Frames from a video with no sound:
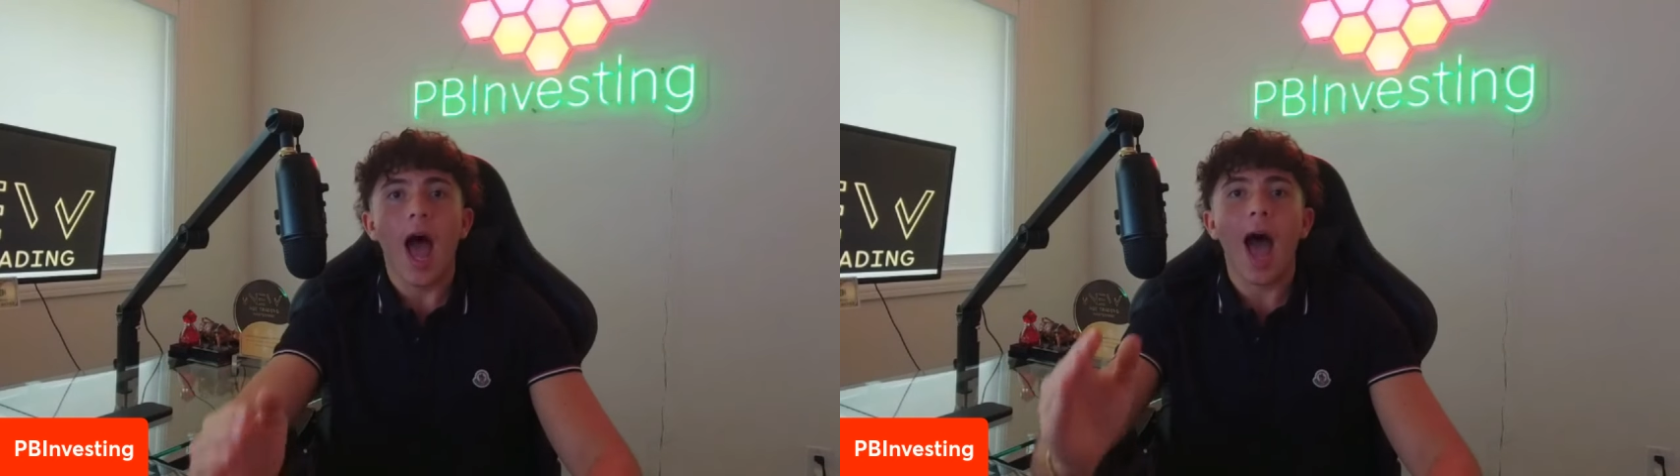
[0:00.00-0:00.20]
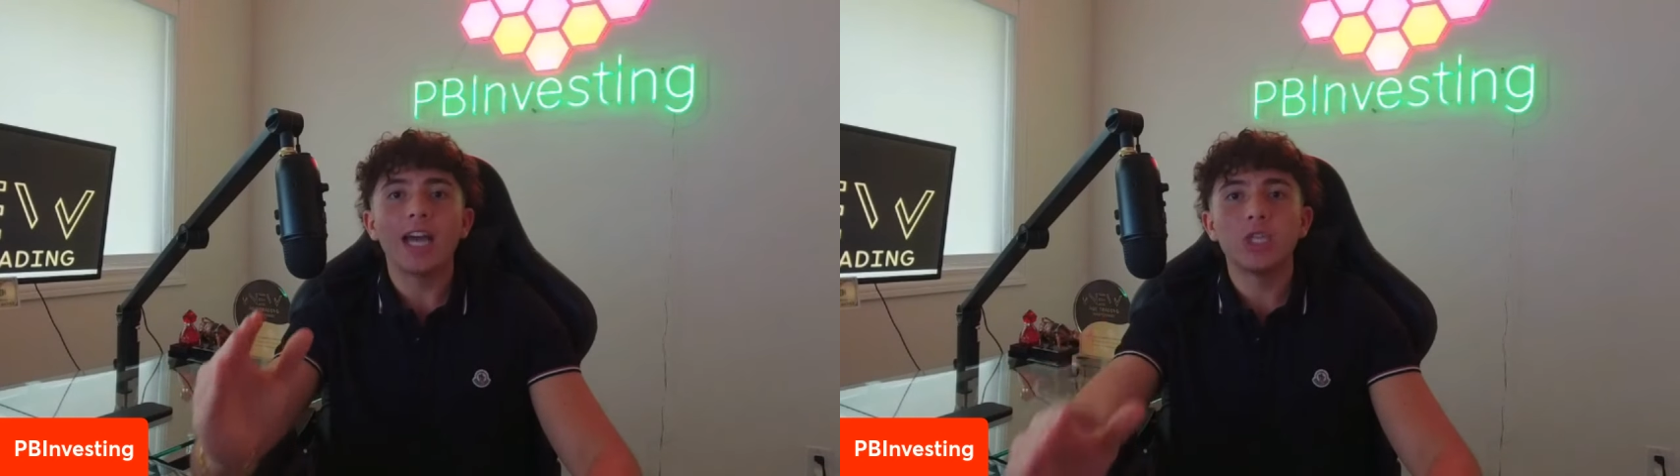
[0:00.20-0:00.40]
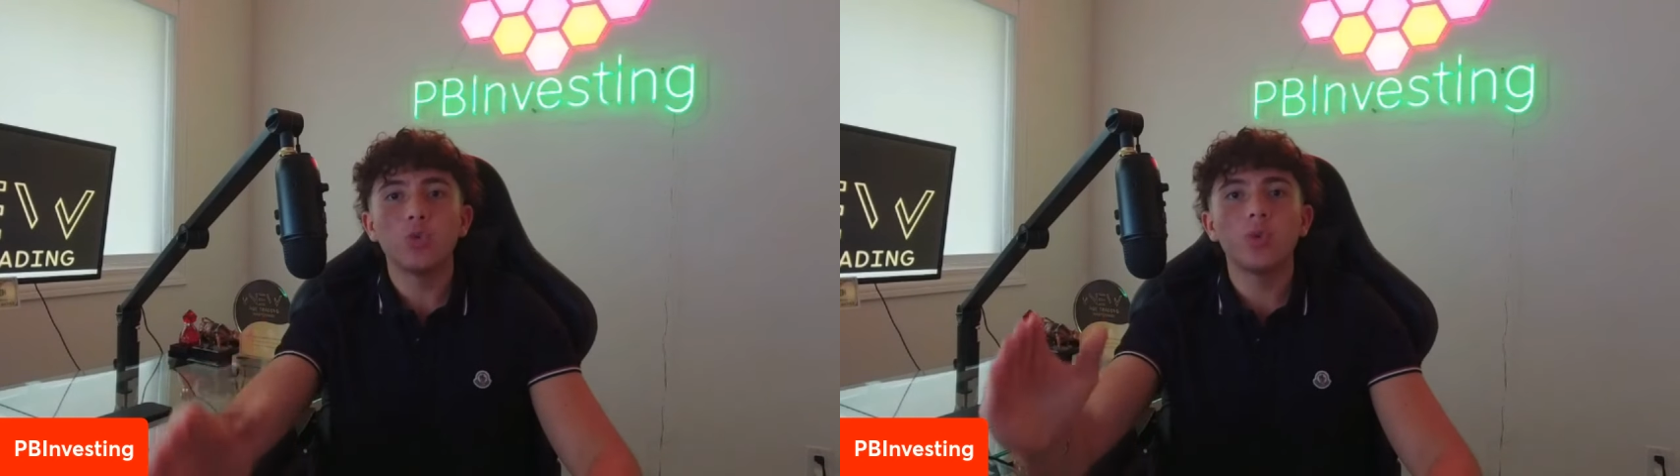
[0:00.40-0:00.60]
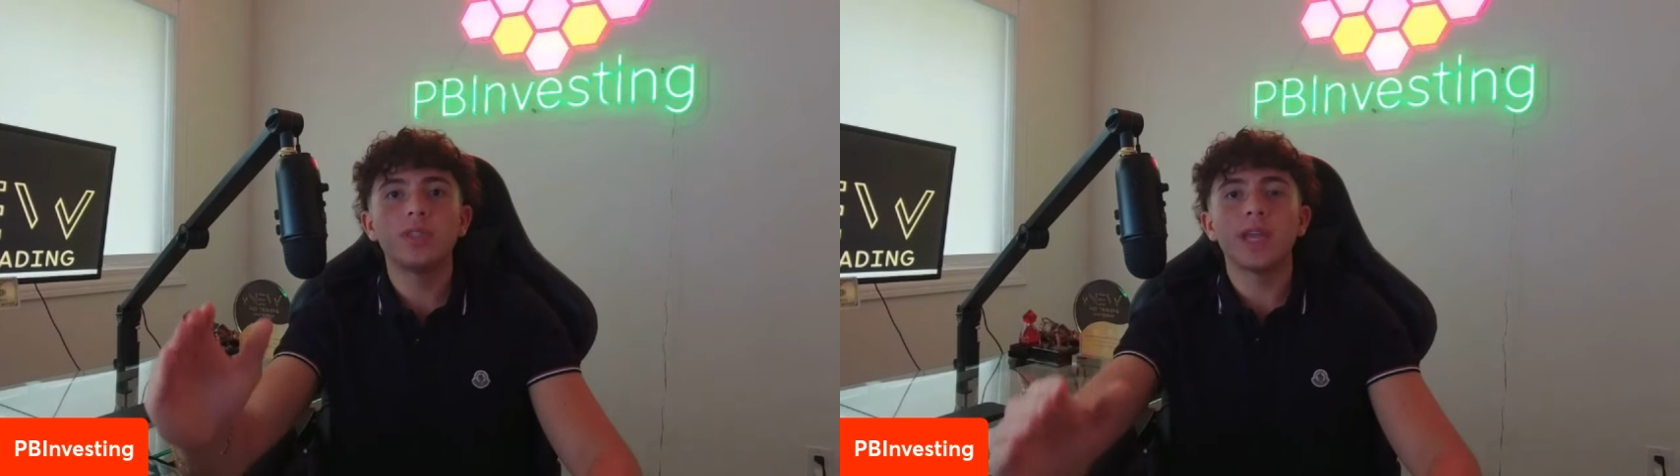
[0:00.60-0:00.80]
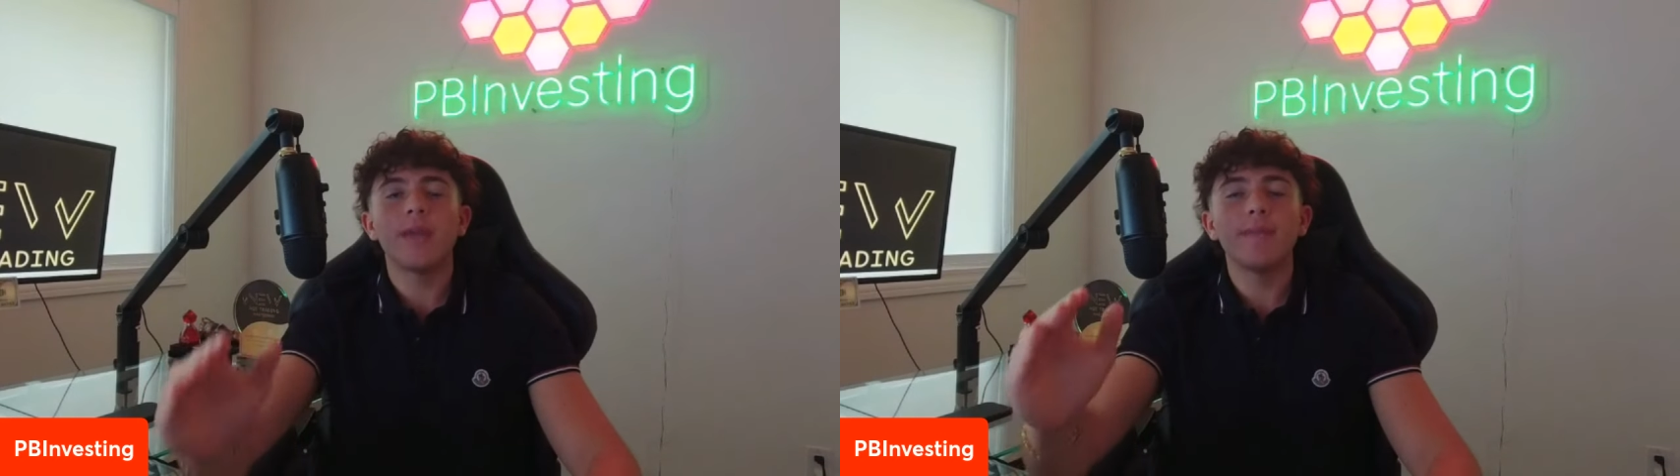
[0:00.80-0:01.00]
I do the
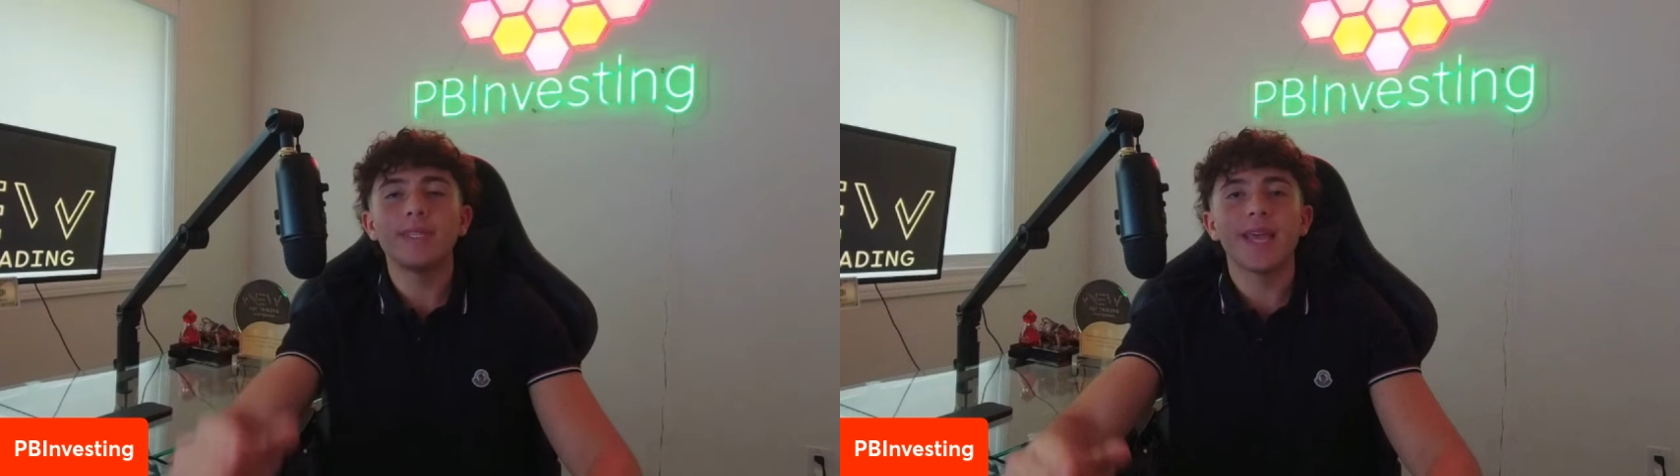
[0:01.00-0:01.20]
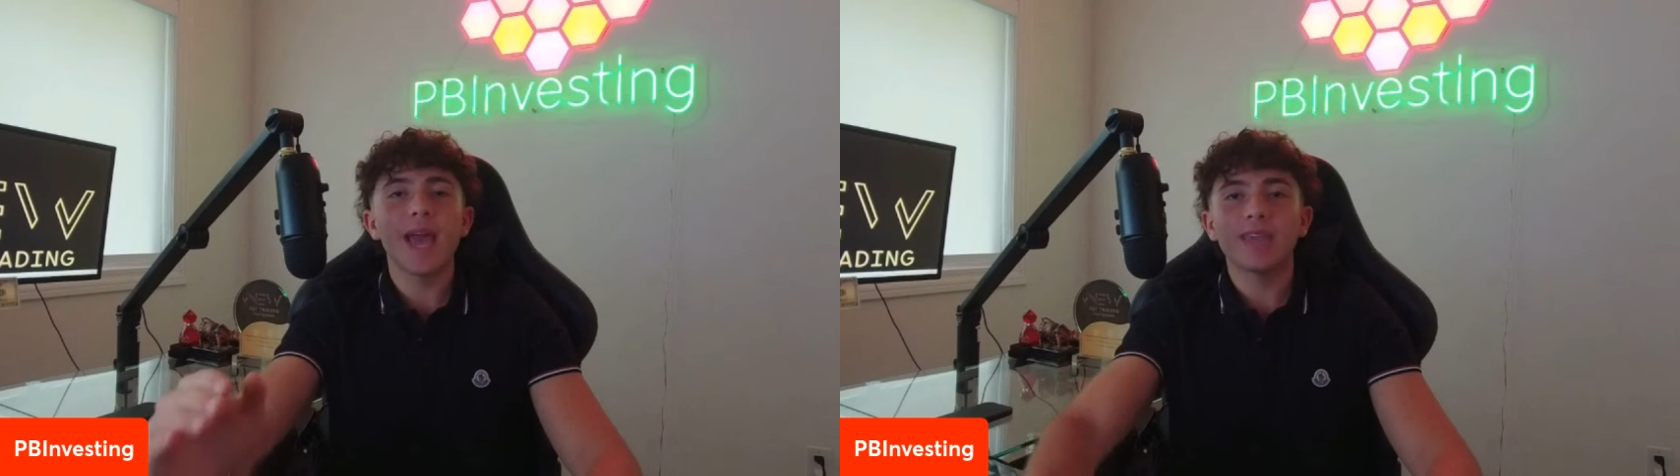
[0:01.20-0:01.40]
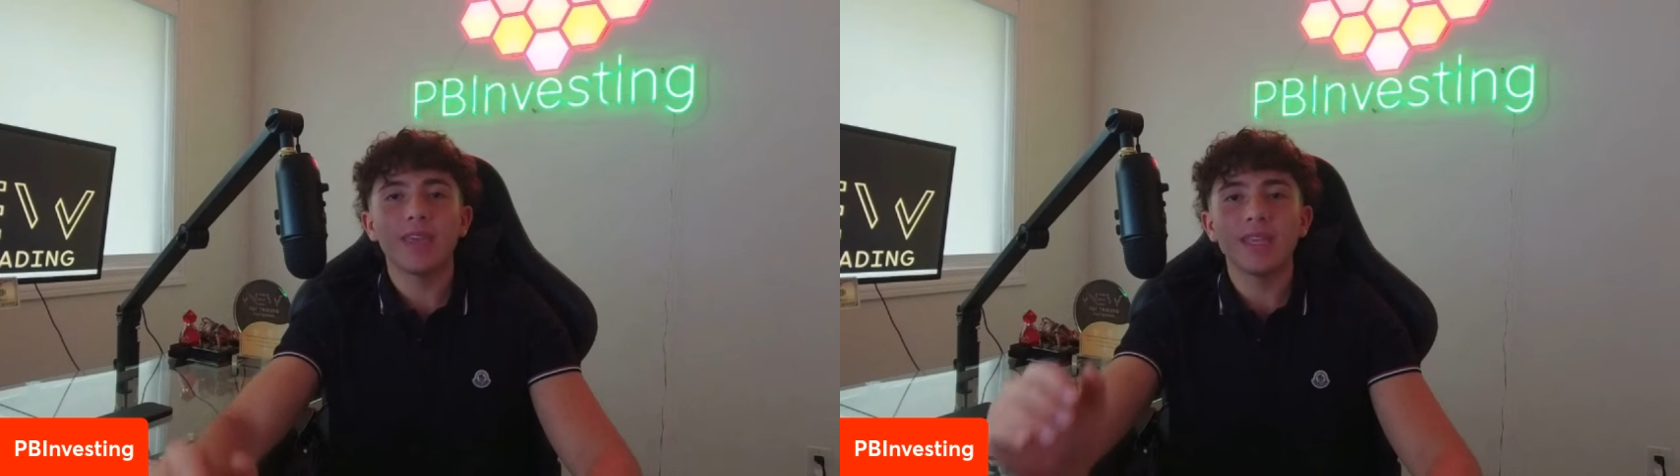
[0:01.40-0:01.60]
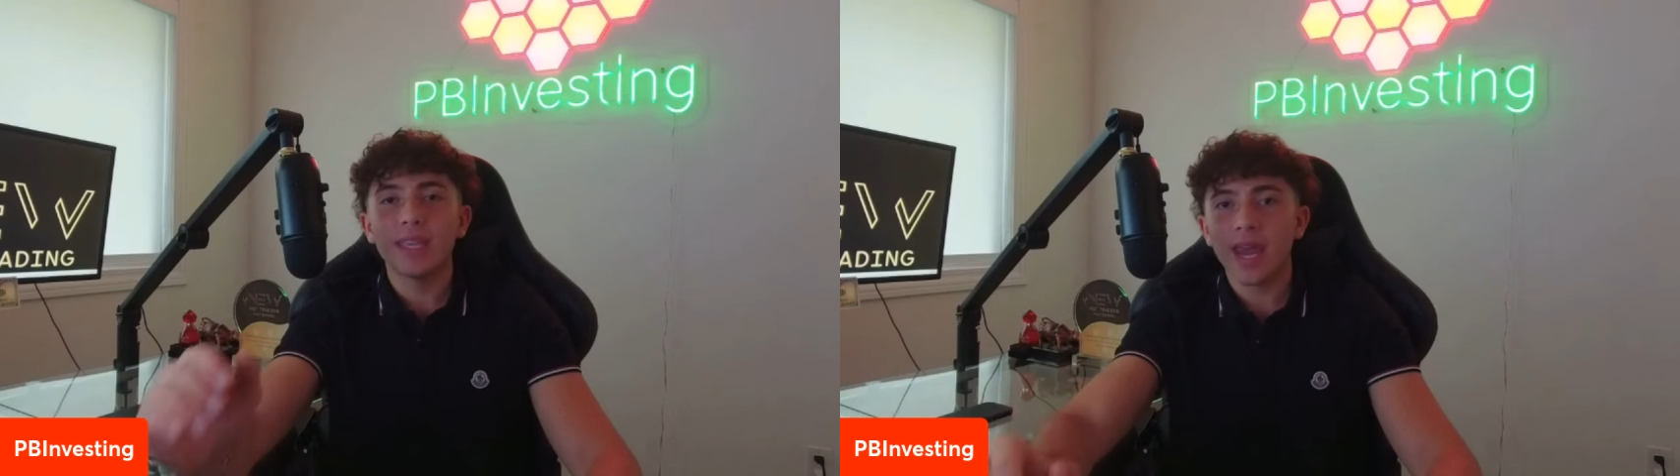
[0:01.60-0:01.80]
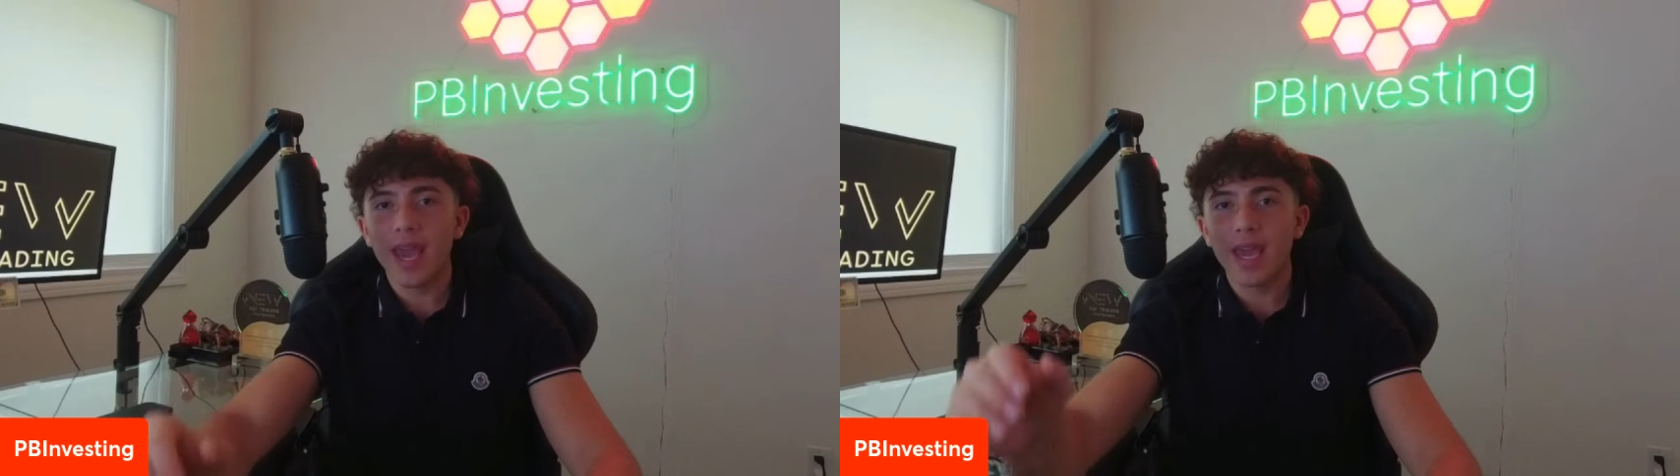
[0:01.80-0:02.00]
same exact thing
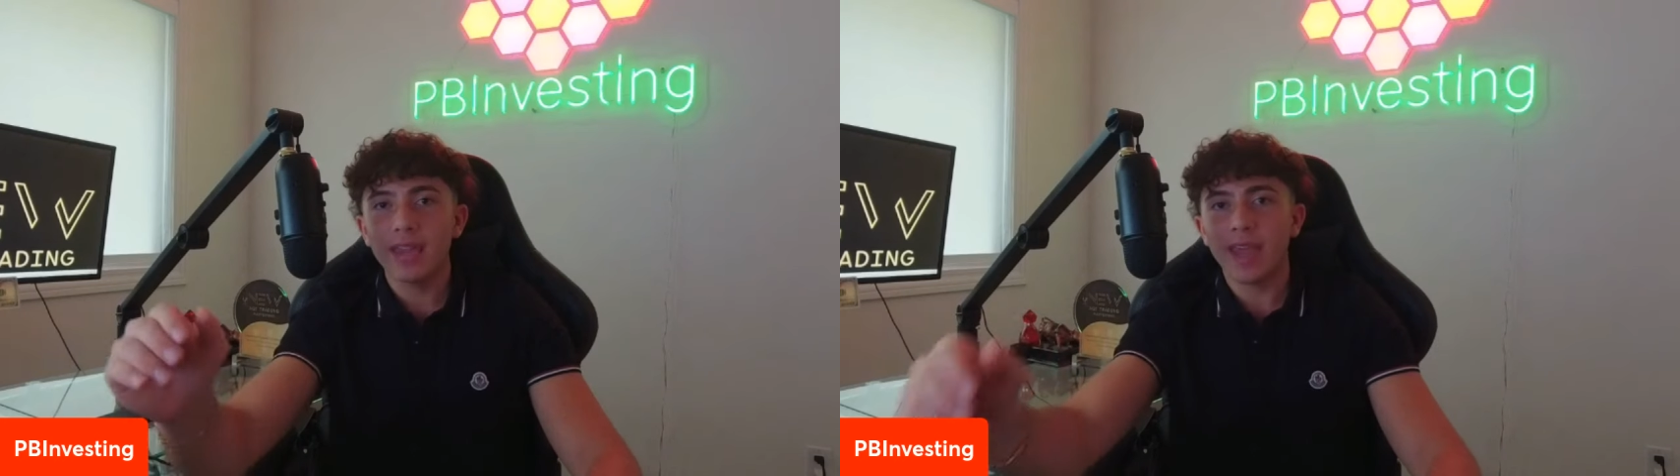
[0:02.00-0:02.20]
today